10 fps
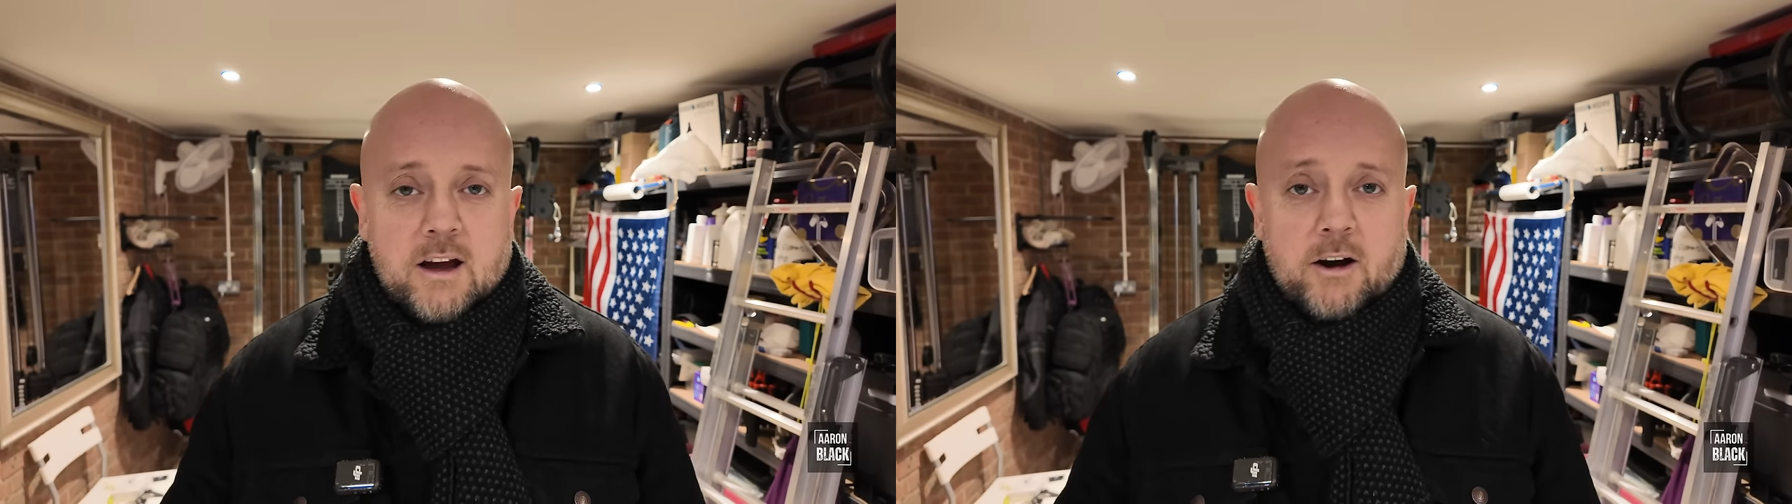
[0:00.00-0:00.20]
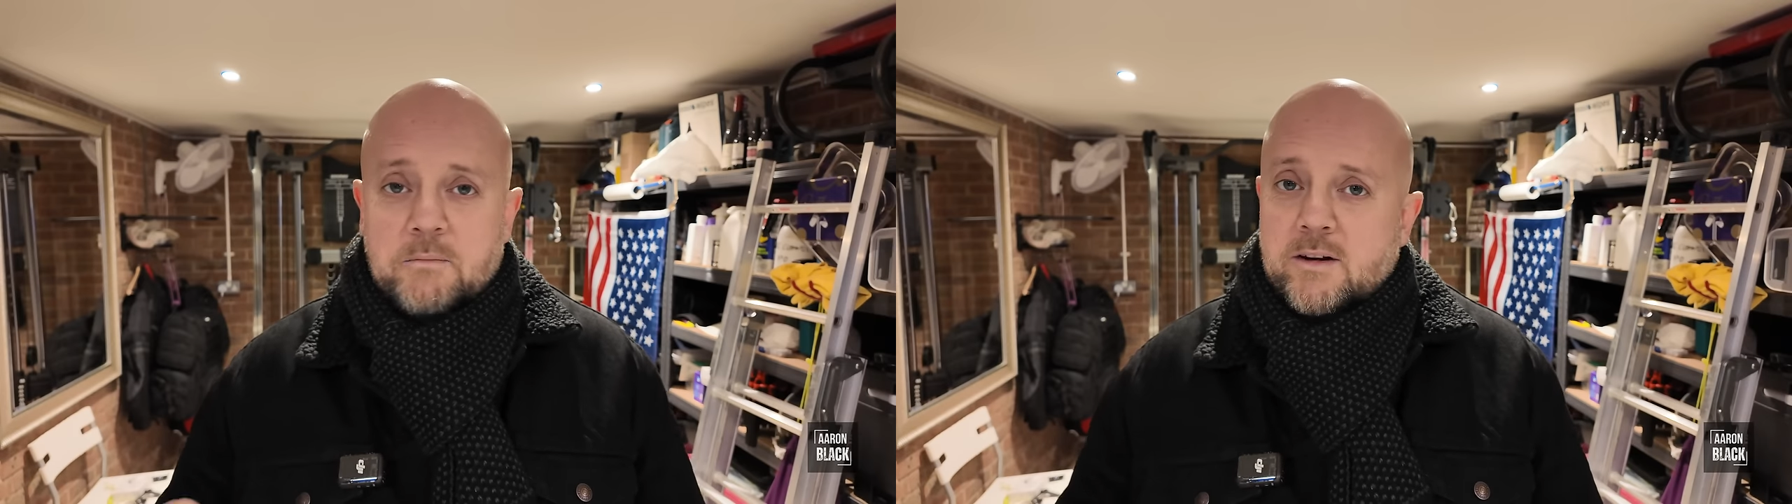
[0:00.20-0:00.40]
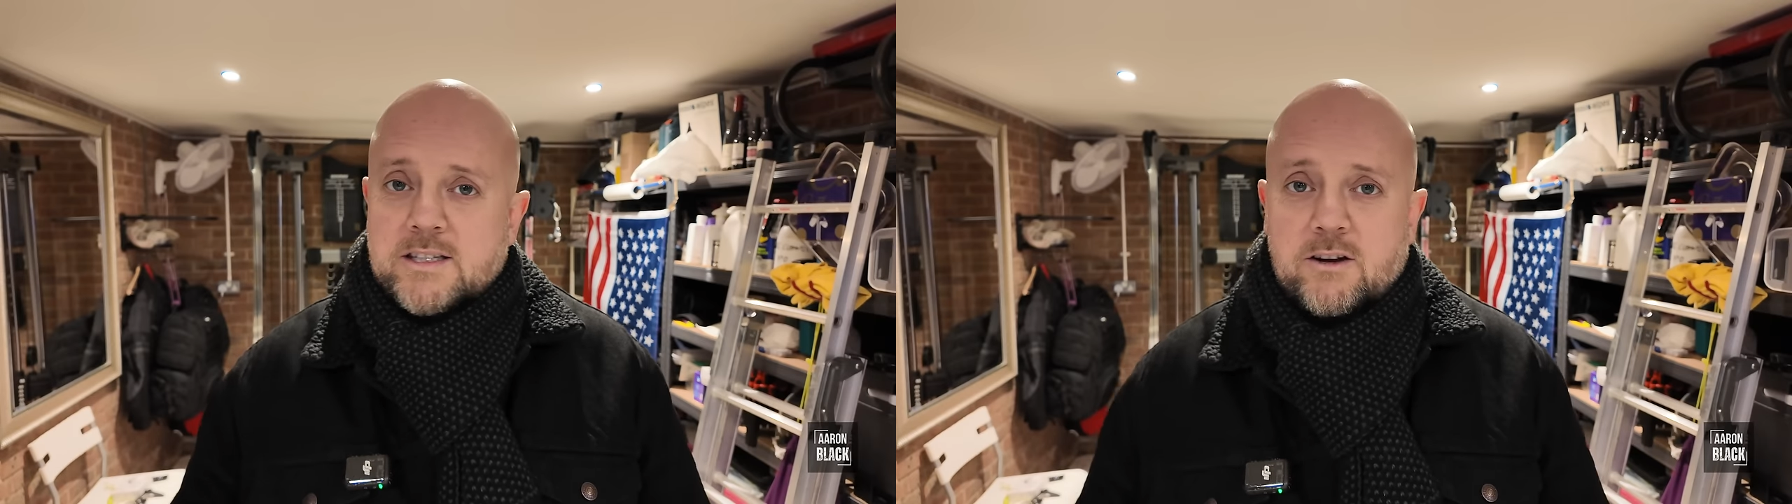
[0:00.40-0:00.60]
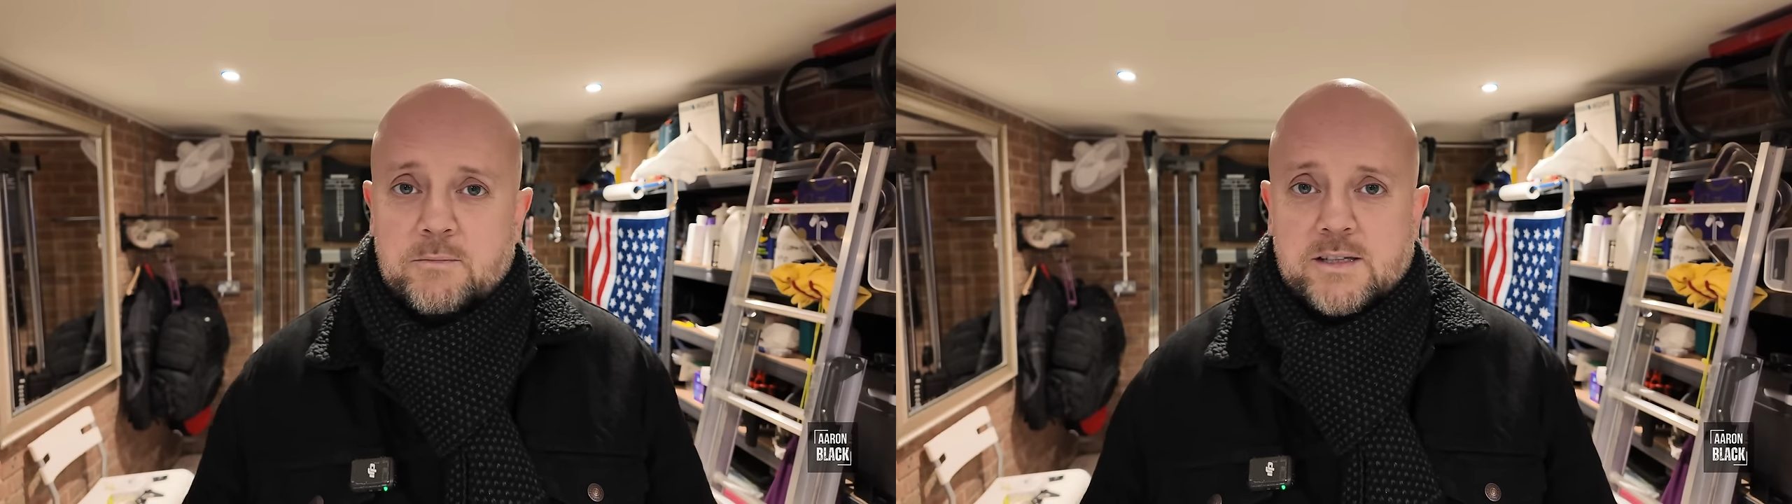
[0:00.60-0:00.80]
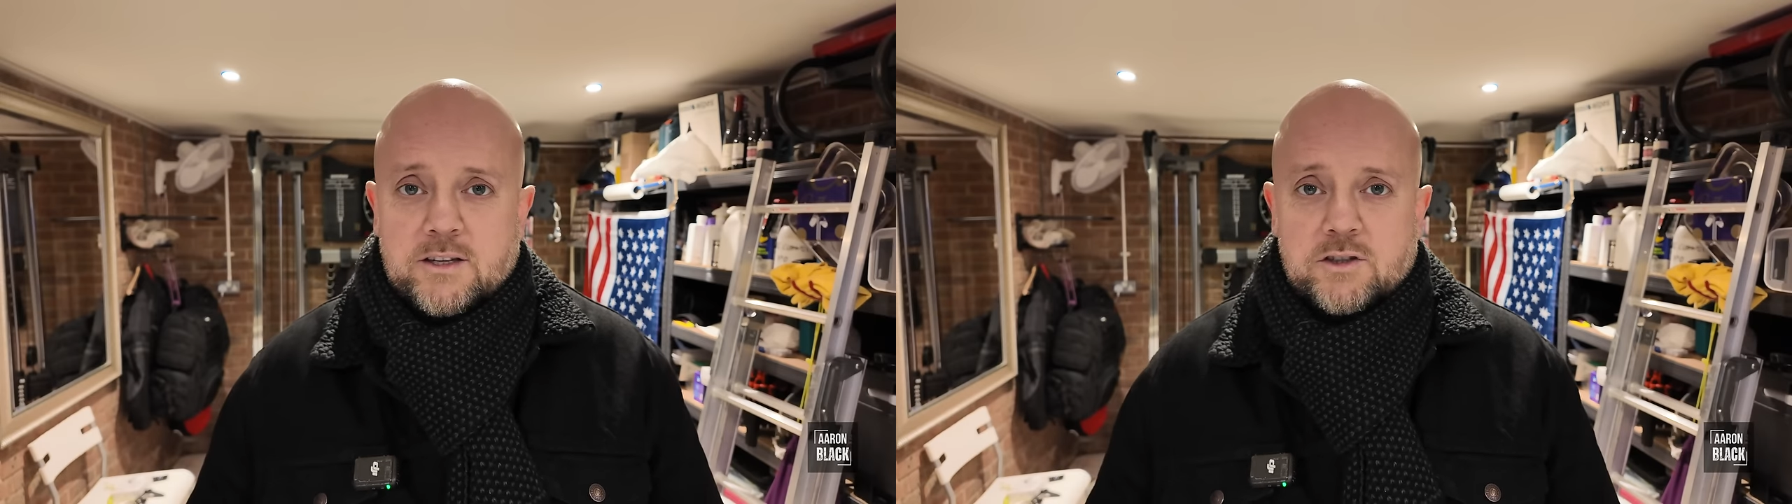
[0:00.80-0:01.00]
I'm
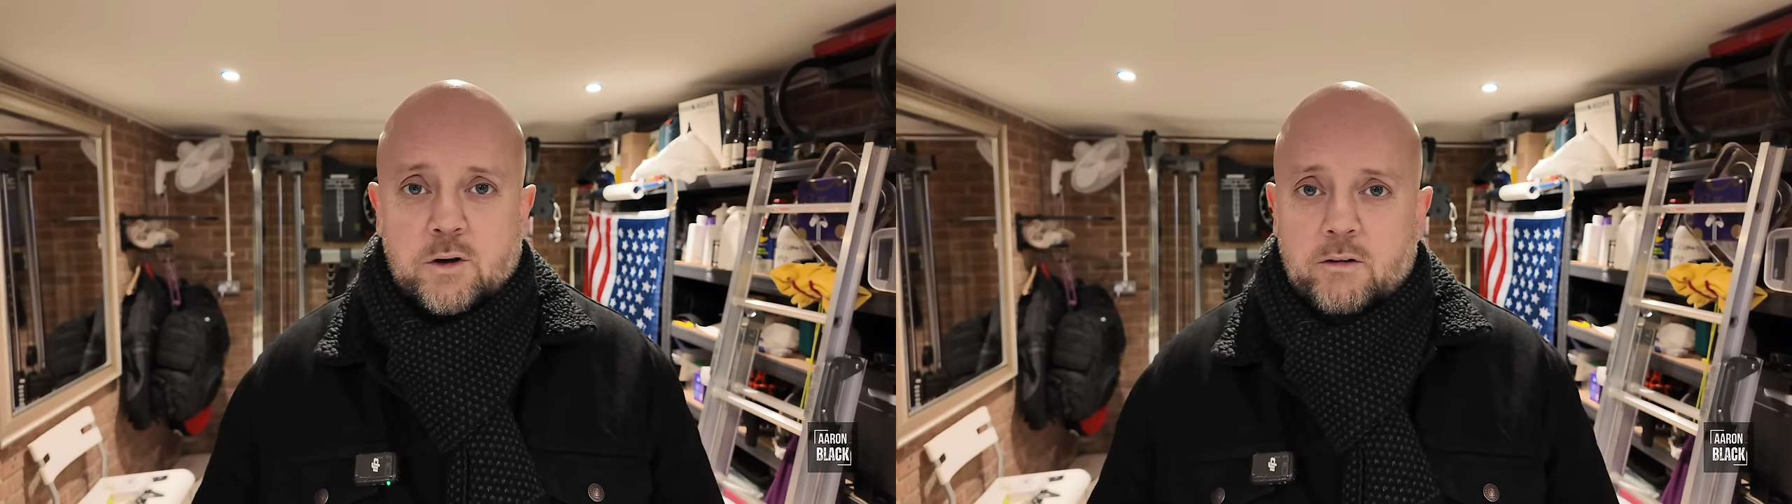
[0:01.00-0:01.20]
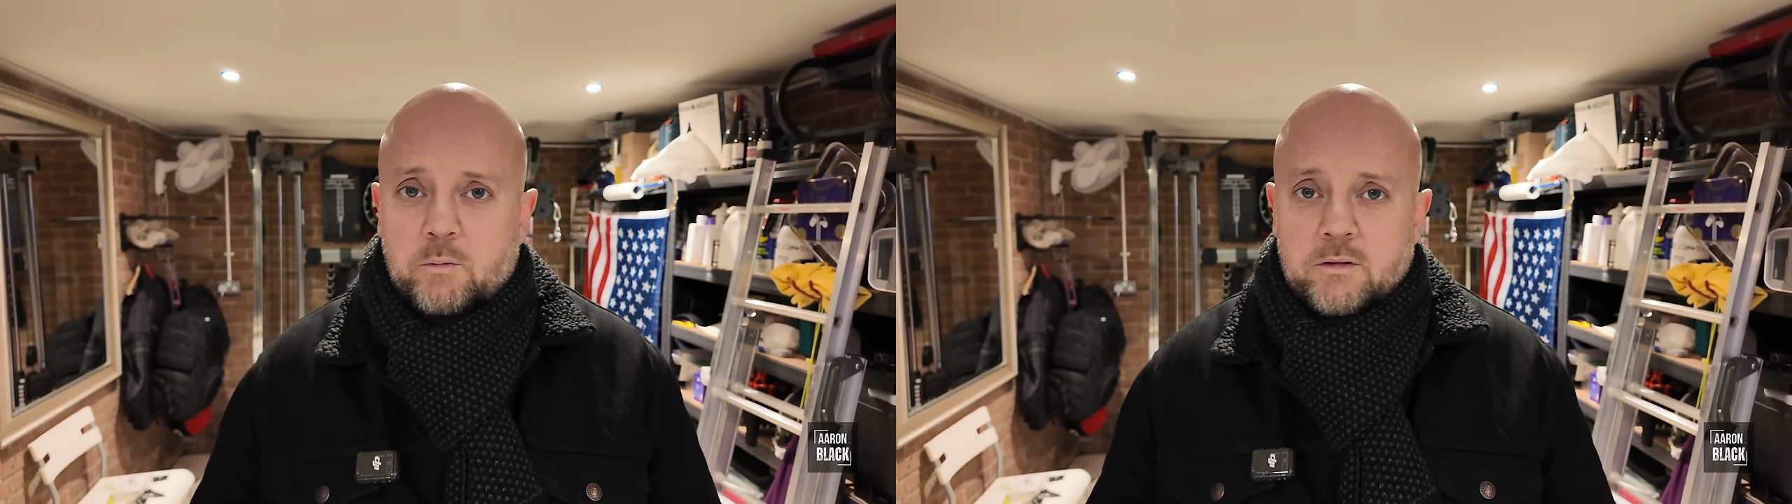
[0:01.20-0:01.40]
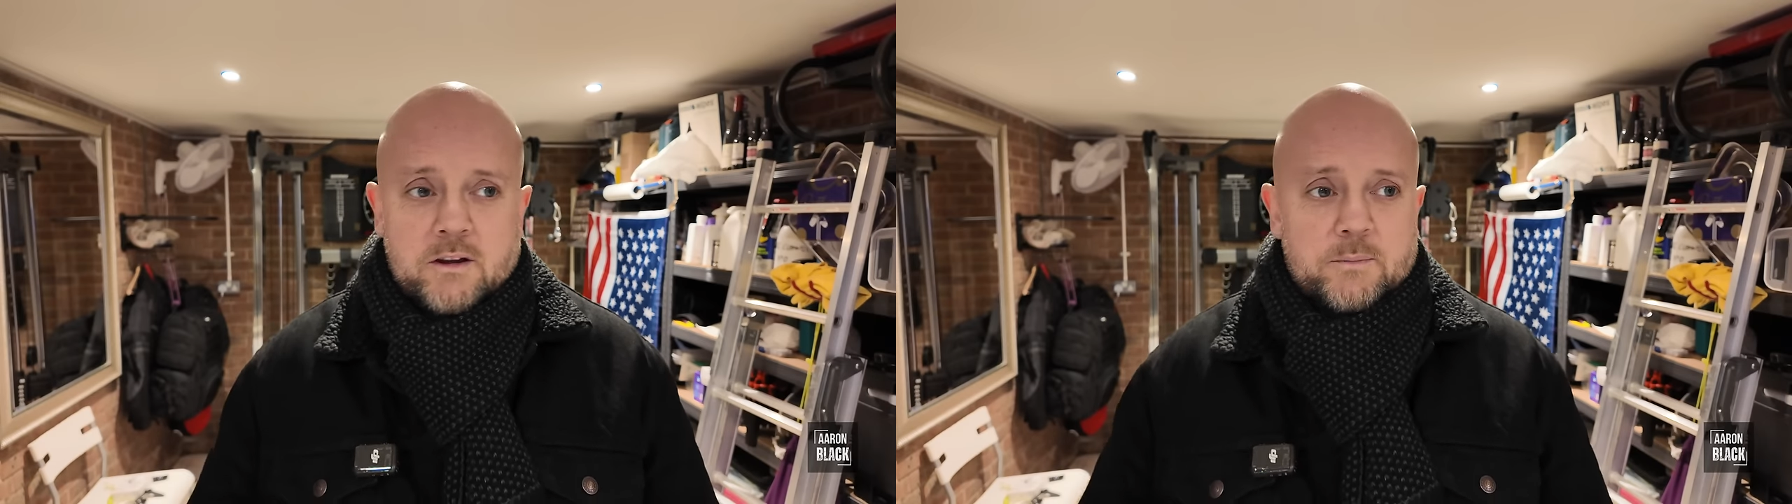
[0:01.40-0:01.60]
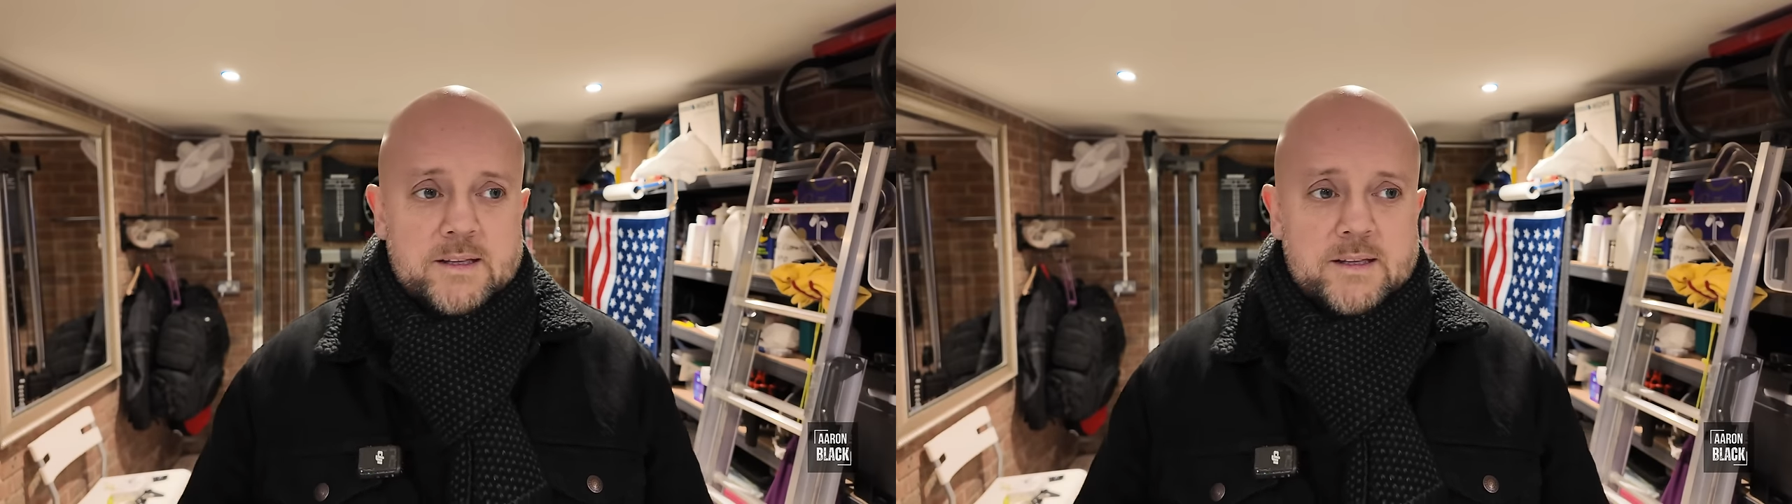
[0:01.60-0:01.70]
99% sure it wouldn't have